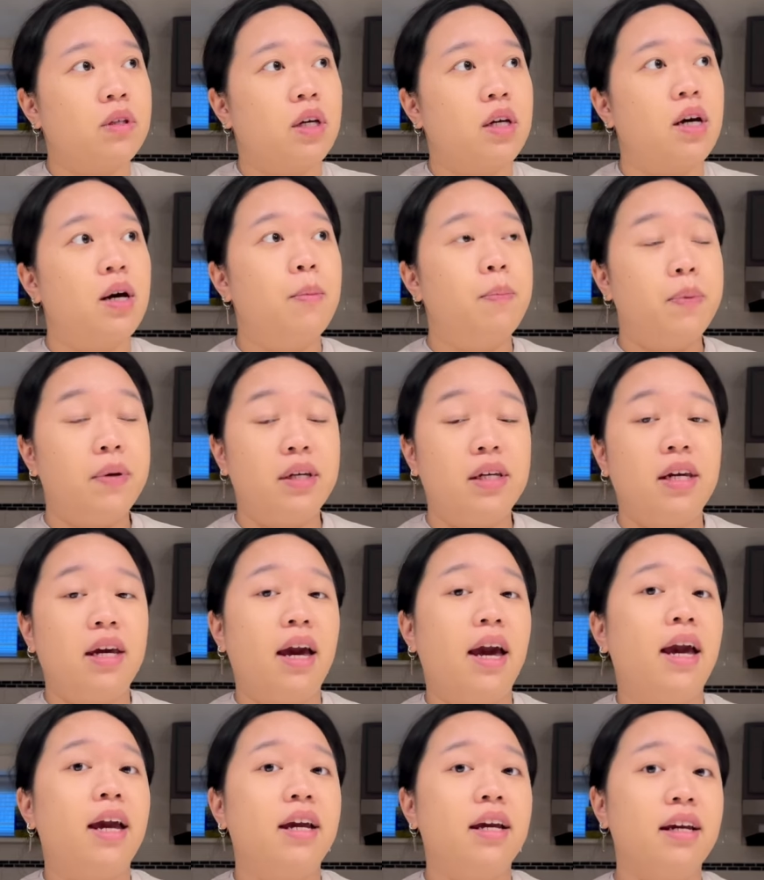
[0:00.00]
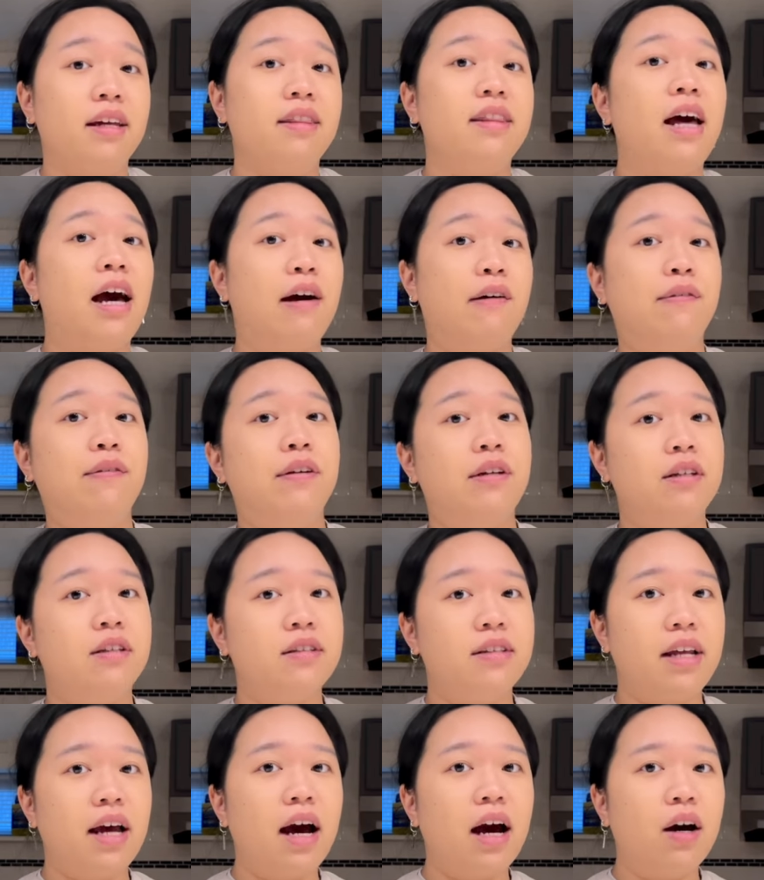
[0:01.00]
a PA in that
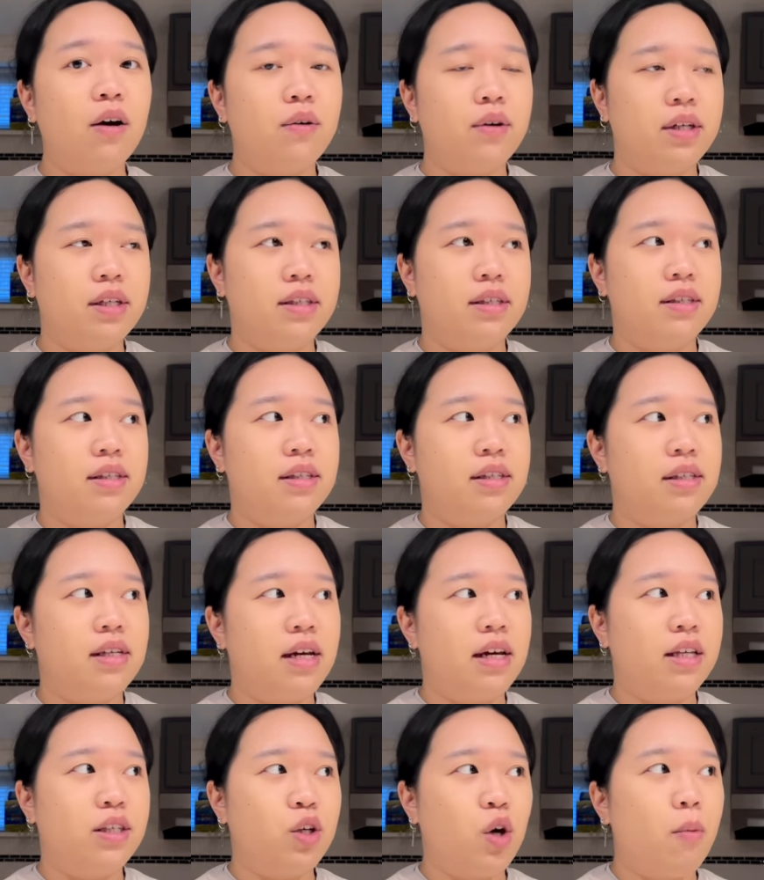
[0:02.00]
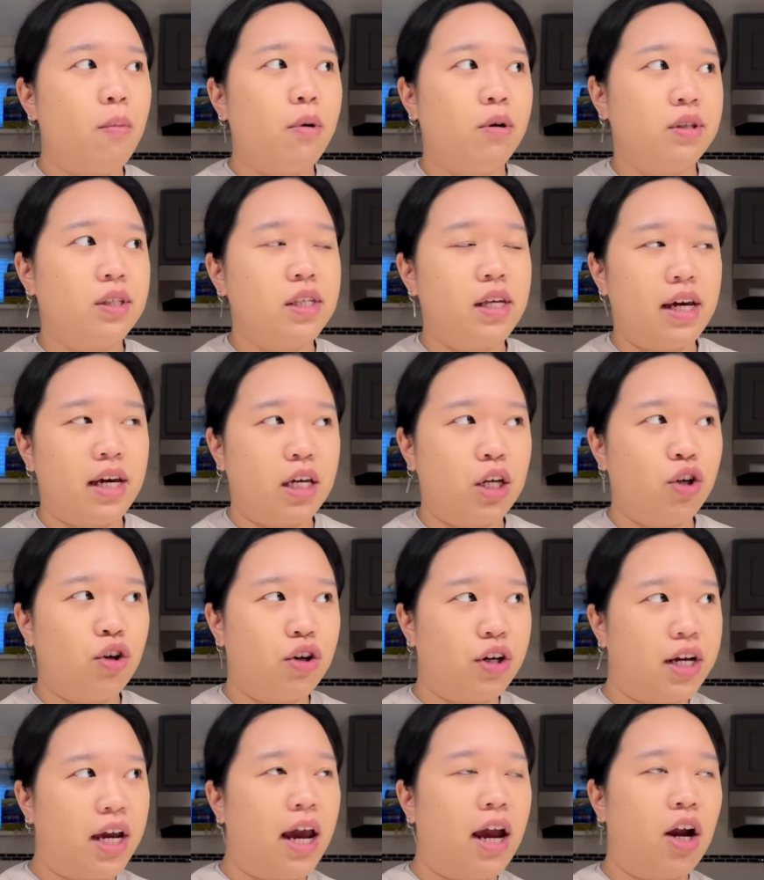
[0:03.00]
field now, it's almost like
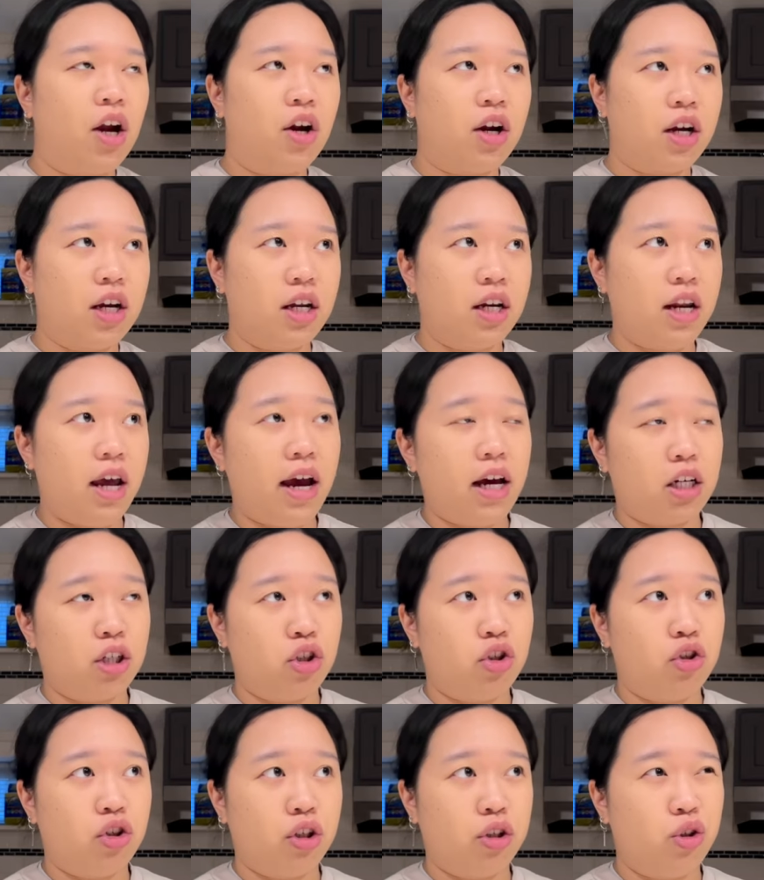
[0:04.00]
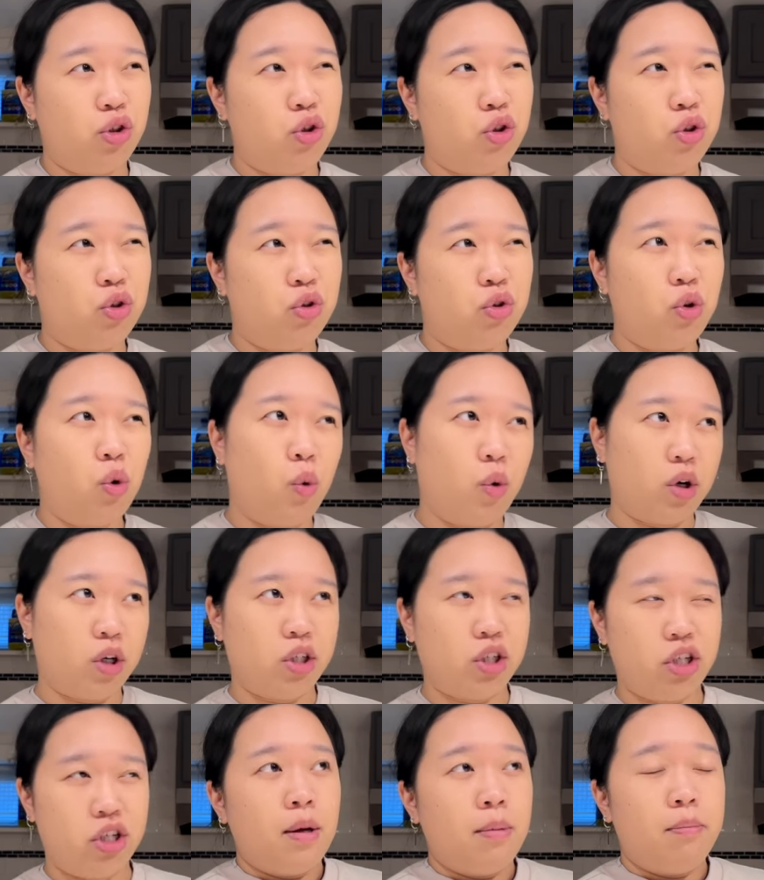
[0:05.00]
you're carrying an extra
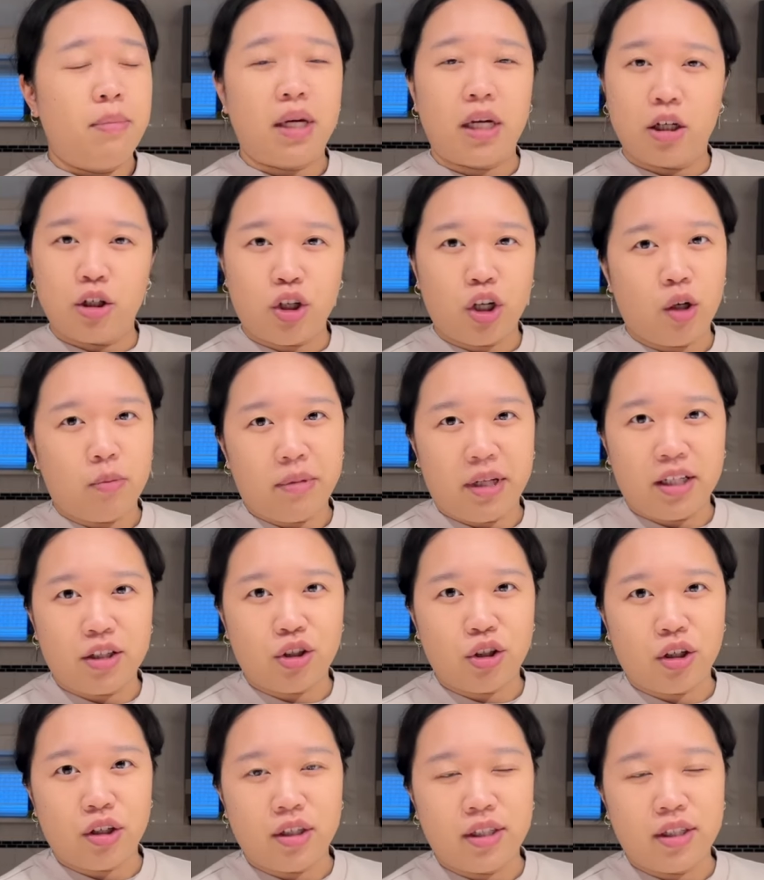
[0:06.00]
torch, being a trailblazer.